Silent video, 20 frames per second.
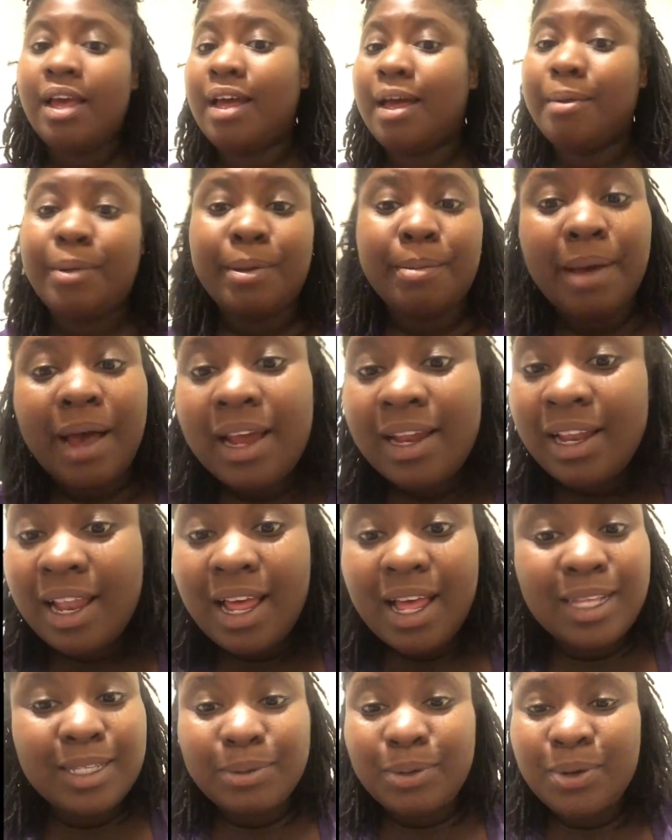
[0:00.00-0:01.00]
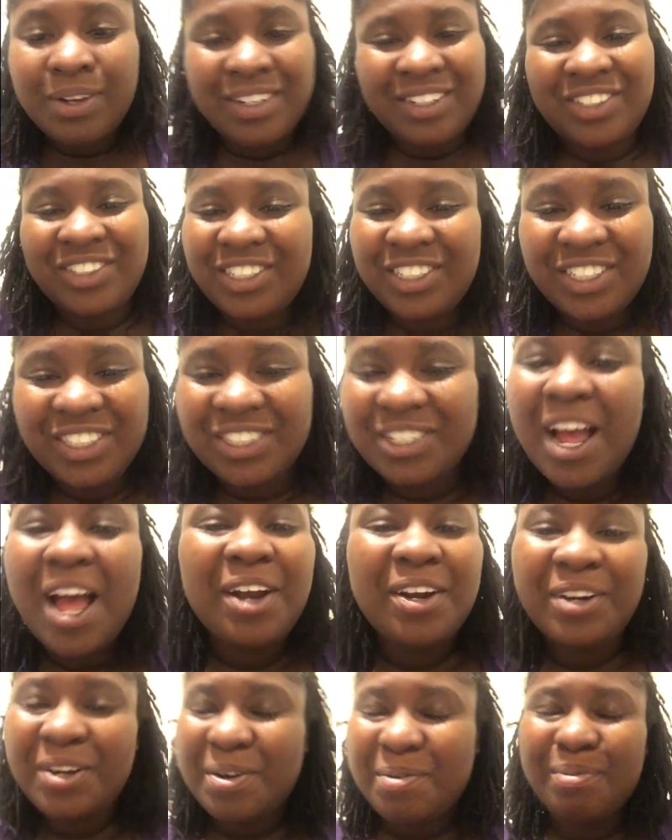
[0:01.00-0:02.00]
I'm combining locks, I'm going traditional. I
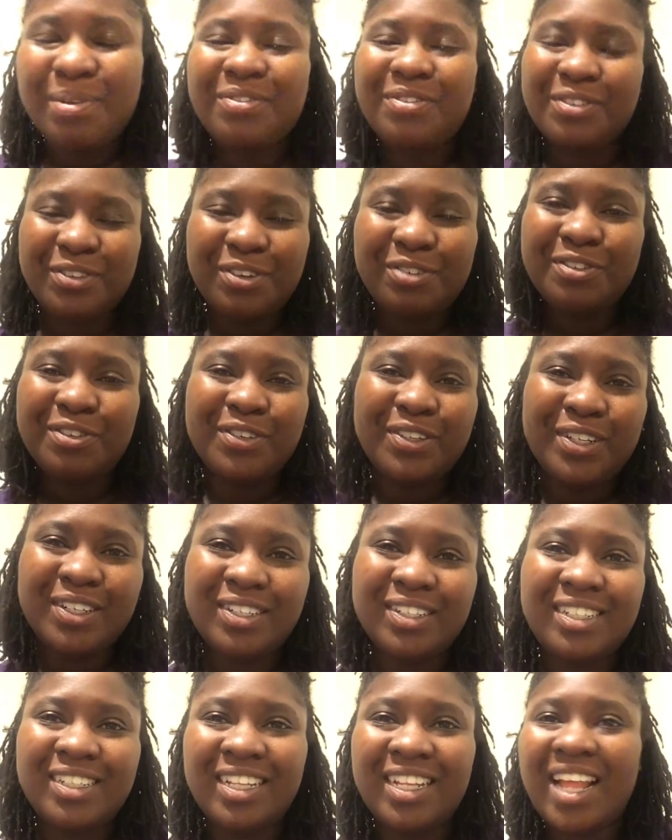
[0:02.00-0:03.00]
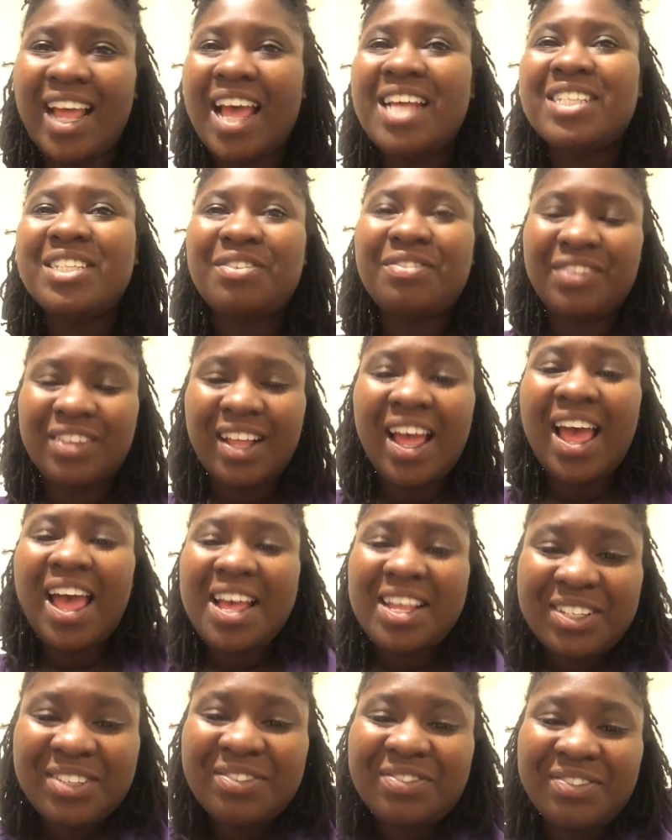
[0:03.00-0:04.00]
don't know, but for real, as of
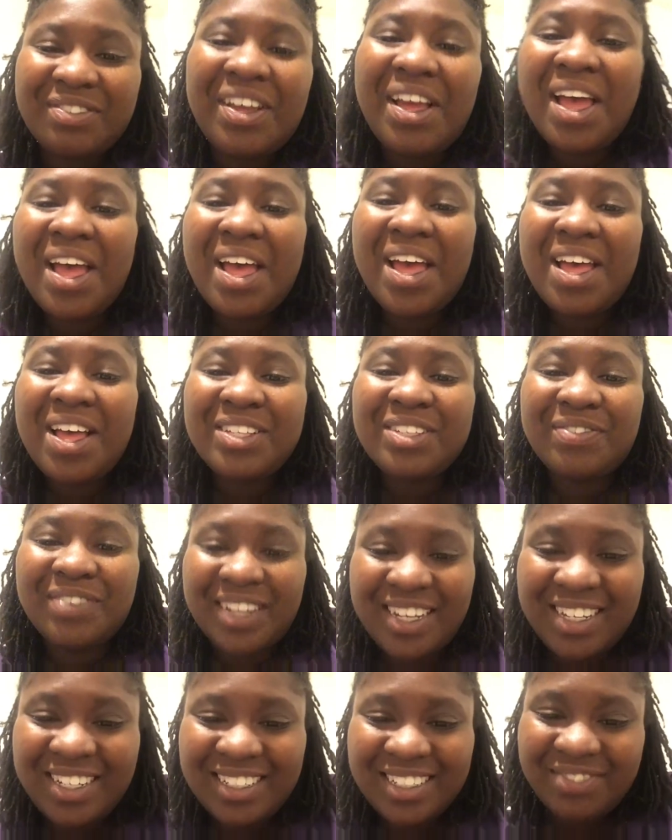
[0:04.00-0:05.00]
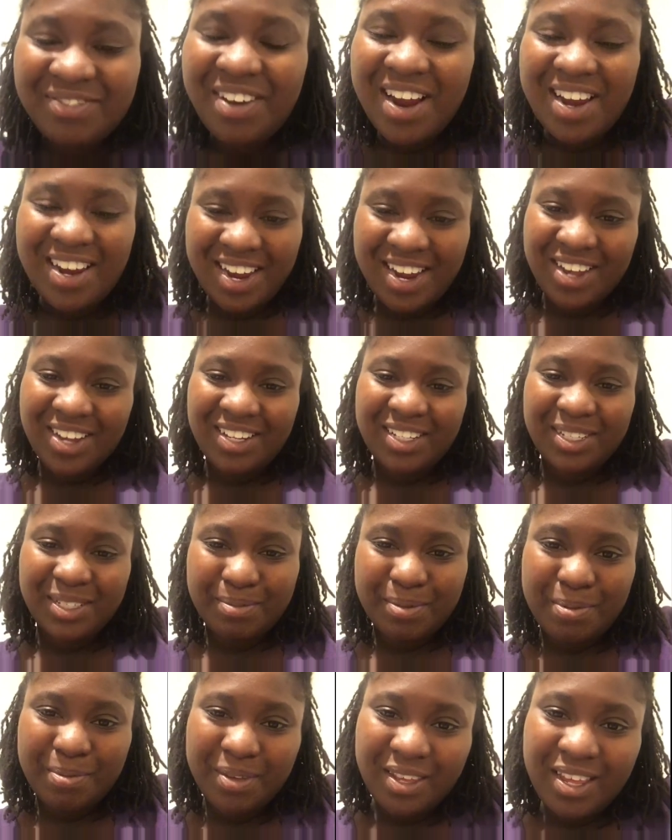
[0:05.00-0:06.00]
late, right now at this
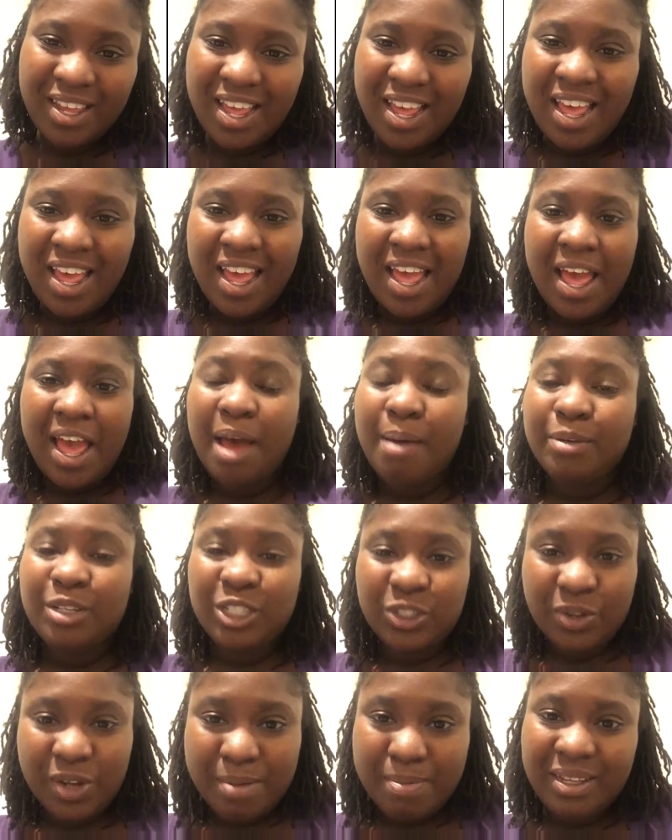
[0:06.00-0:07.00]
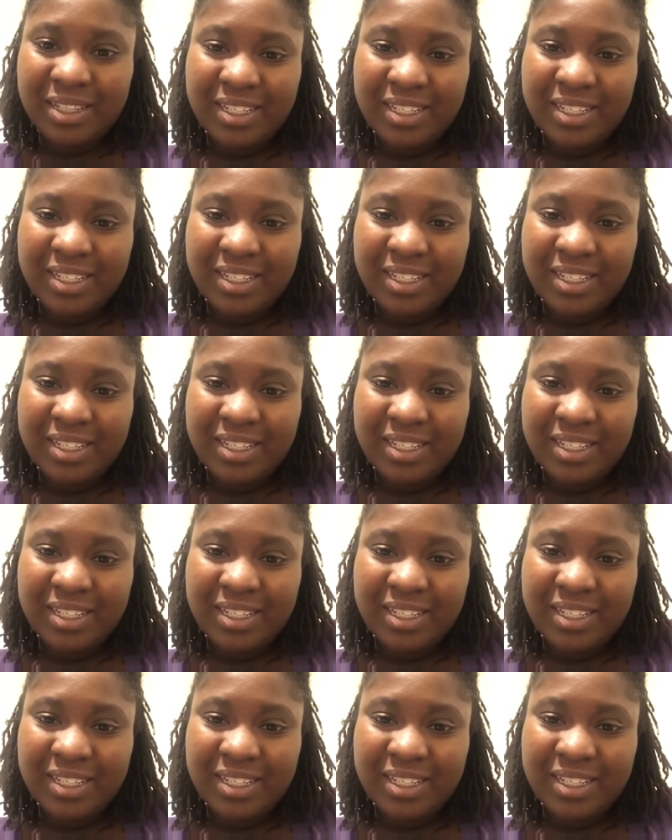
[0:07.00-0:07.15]
moment, I'm enjoying my